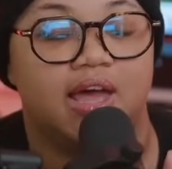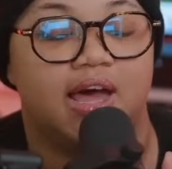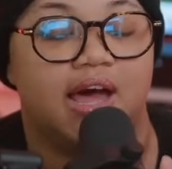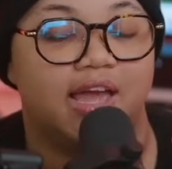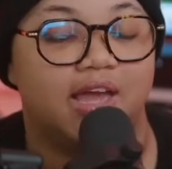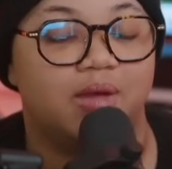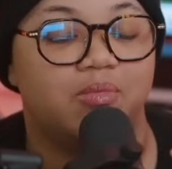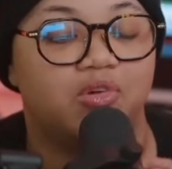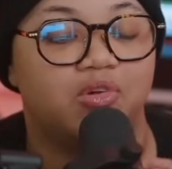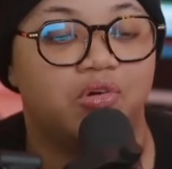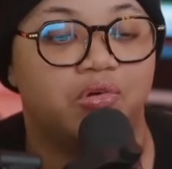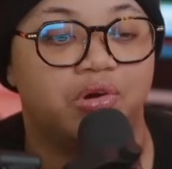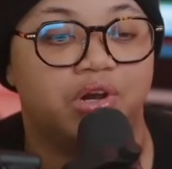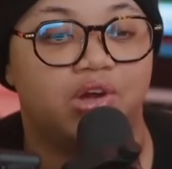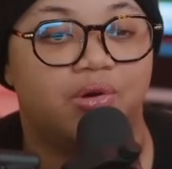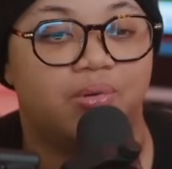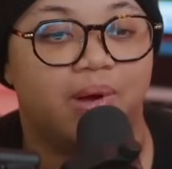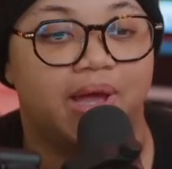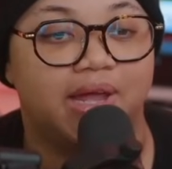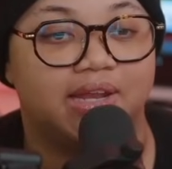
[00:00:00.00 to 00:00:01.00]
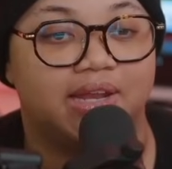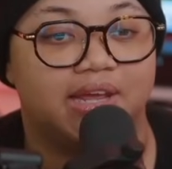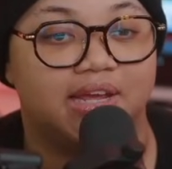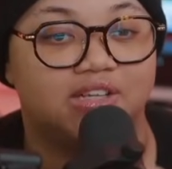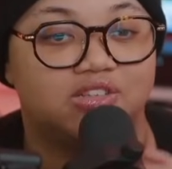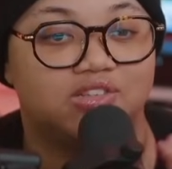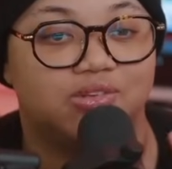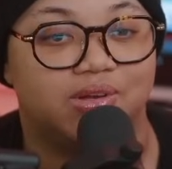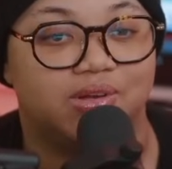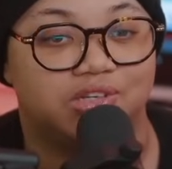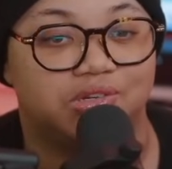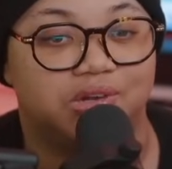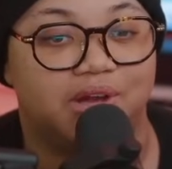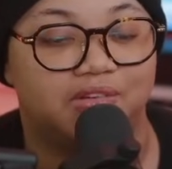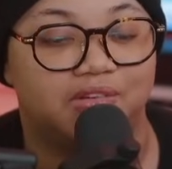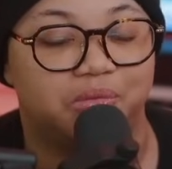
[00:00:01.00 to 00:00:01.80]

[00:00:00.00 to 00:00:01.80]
I am recording quite late, so I do have